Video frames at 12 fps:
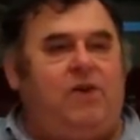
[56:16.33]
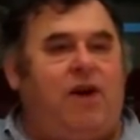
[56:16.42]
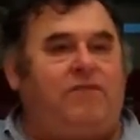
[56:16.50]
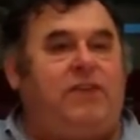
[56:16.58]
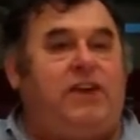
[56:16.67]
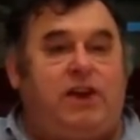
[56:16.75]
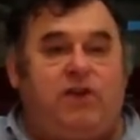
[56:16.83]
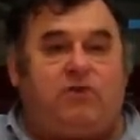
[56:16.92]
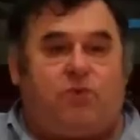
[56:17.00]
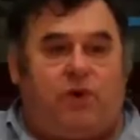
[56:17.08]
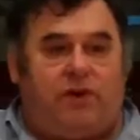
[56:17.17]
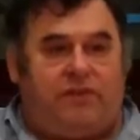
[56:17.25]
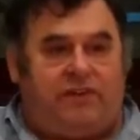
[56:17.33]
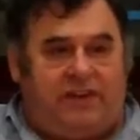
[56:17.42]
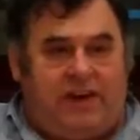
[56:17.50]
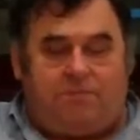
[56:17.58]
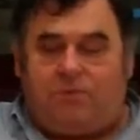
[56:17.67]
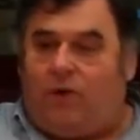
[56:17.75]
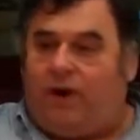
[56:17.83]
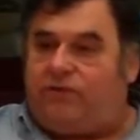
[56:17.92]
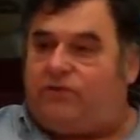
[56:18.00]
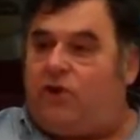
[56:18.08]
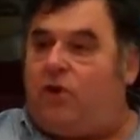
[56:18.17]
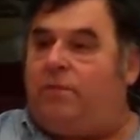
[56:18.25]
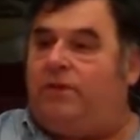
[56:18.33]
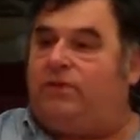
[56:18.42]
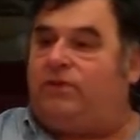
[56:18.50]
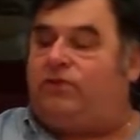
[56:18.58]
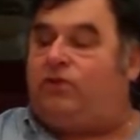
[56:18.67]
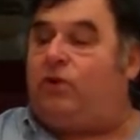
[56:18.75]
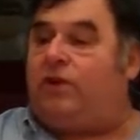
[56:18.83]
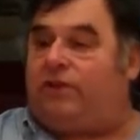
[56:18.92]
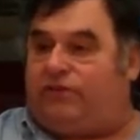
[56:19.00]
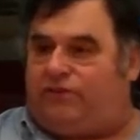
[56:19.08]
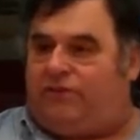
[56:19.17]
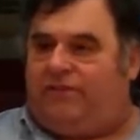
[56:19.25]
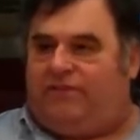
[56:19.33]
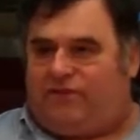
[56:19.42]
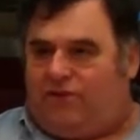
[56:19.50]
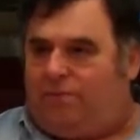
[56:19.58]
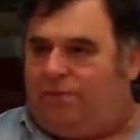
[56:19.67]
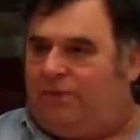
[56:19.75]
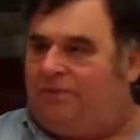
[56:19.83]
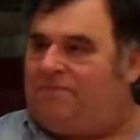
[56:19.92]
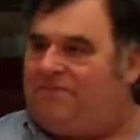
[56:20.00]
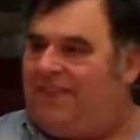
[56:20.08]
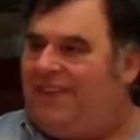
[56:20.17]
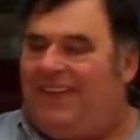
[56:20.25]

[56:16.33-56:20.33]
You have the Yiddish word, Hebrewized German, sorot, trouble.